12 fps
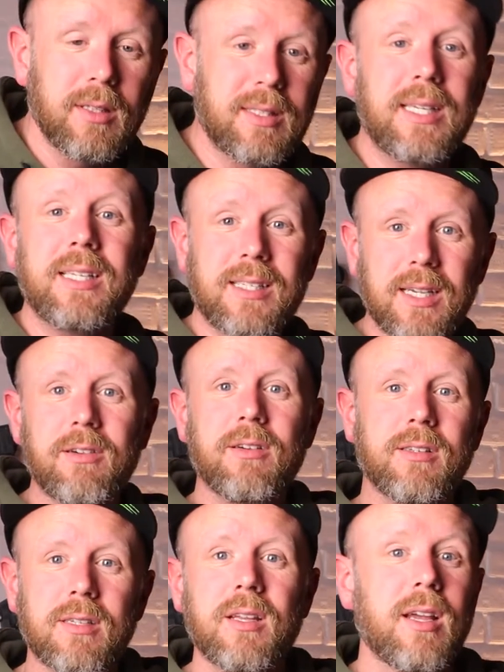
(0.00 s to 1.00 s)

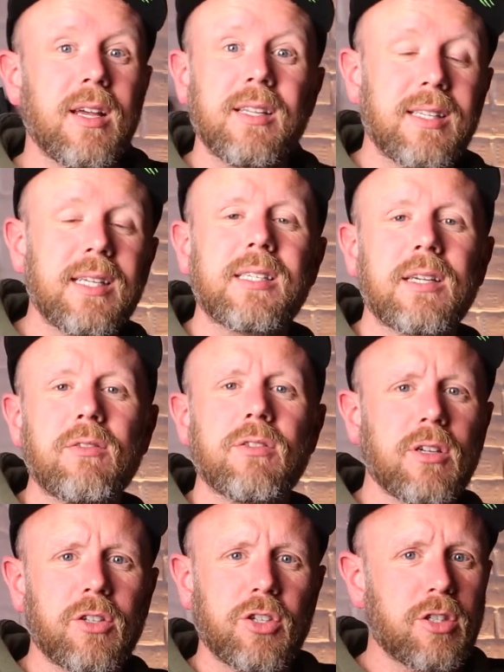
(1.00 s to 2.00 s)
T-Series
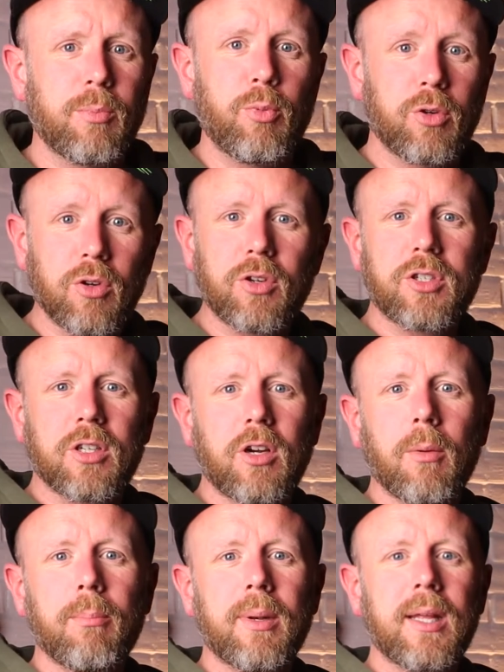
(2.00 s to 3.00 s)
are just a production
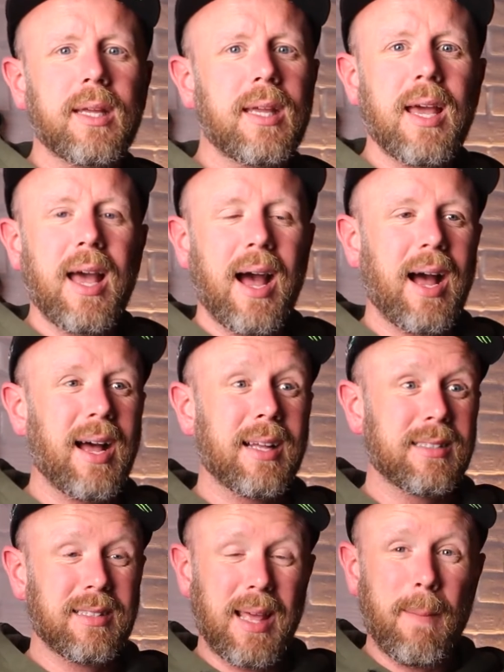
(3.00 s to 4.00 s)
company
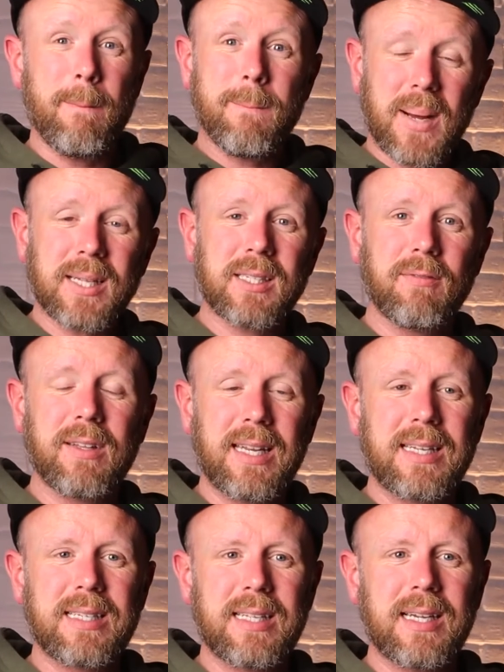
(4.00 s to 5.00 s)
and they're massive in
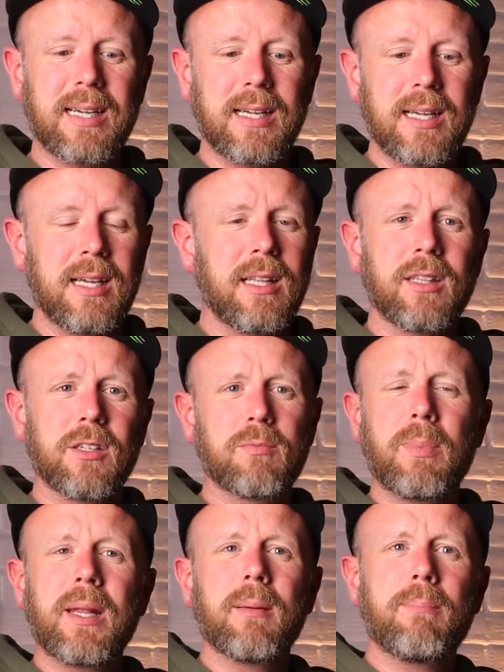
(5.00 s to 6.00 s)
India. There's
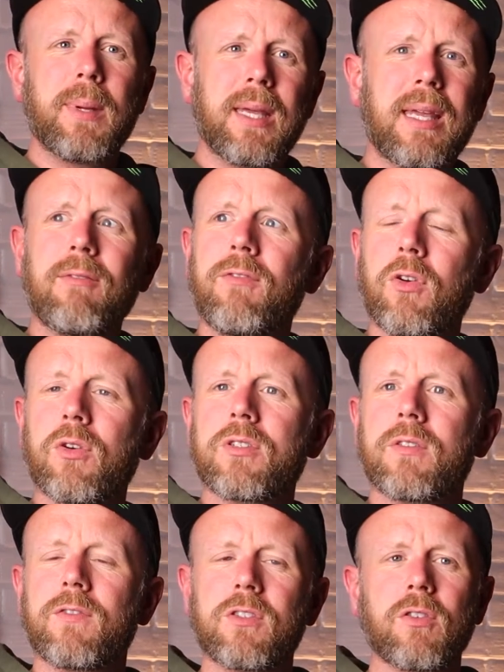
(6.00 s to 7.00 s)
been a big
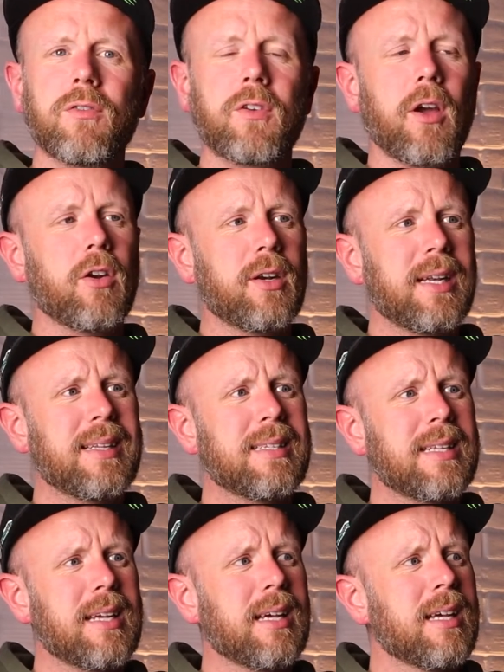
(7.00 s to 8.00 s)
influx of stuff going on in
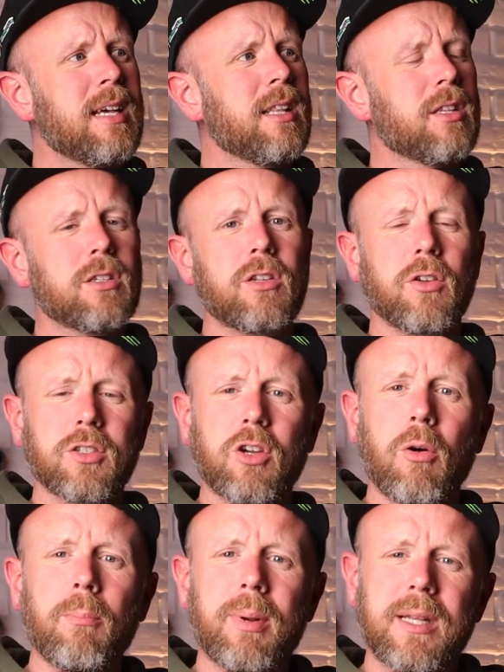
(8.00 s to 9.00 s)
India. There's lots of
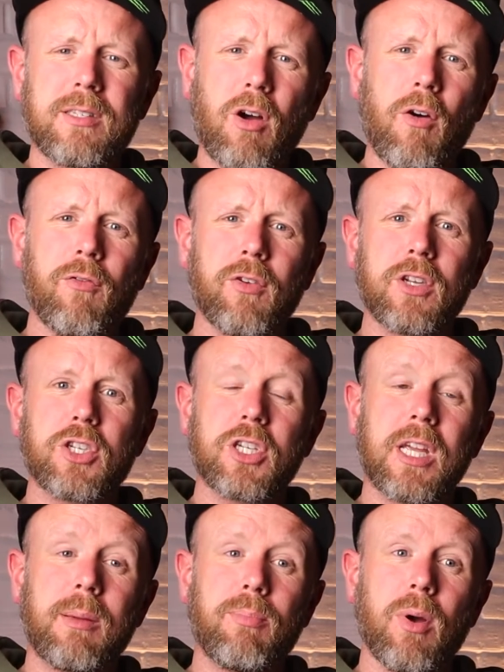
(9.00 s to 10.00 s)
companies offering
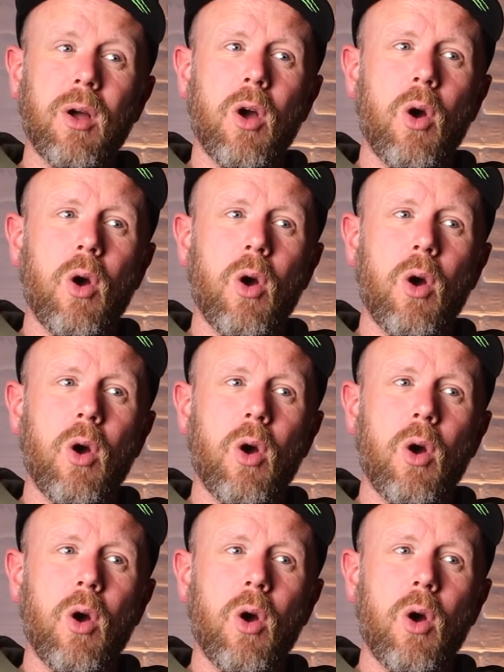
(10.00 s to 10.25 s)
cheap